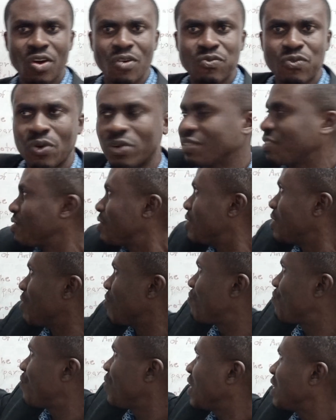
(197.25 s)
of course, the
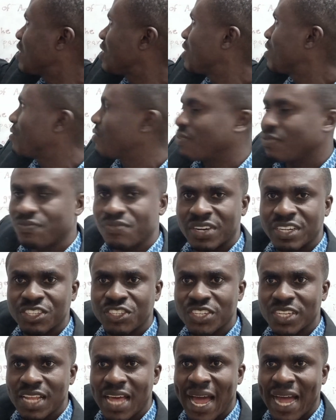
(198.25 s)
first
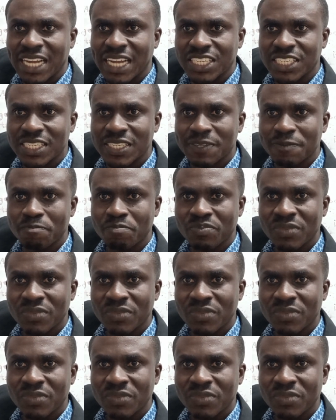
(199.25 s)
pharyngeal arch.